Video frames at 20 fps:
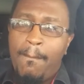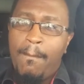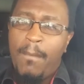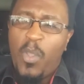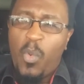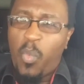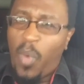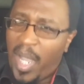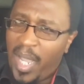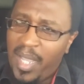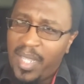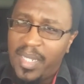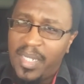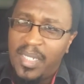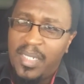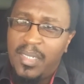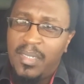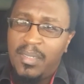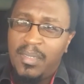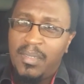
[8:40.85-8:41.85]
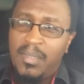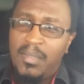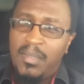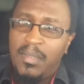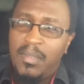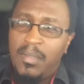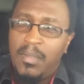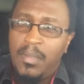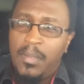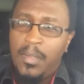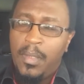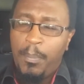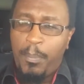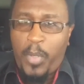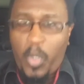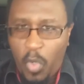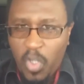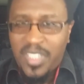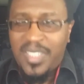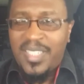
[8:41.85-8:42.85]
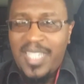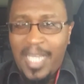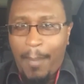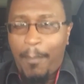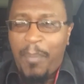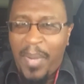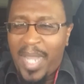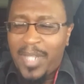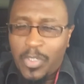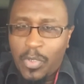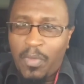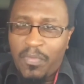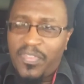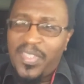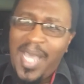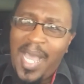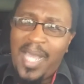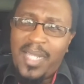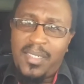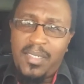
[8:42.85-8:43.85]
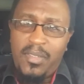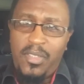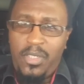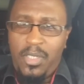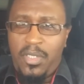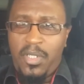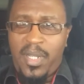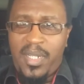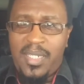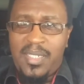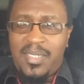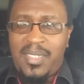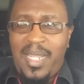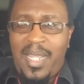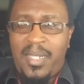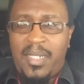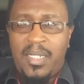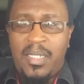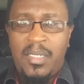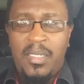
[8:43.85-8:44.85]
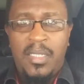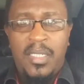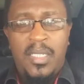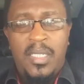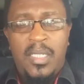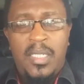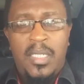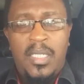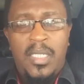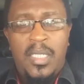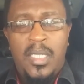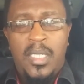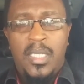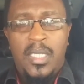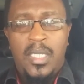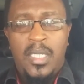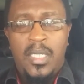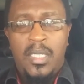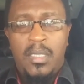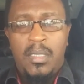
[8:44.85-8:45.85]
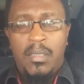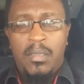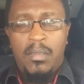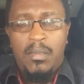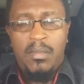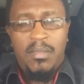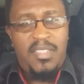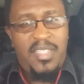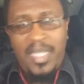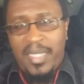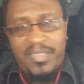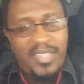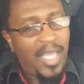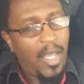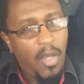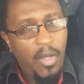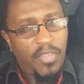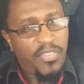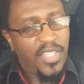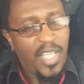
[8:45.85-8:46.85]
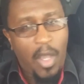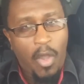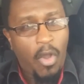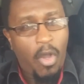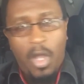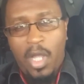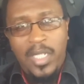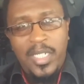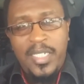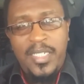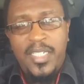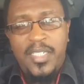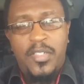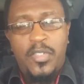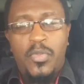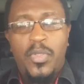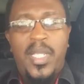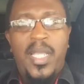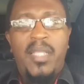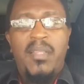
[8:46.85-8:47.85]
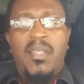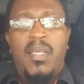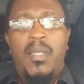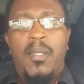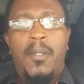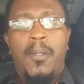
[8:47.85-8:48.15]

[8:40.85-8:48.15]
Why? Because they are part of that. You understand? They are all in it together.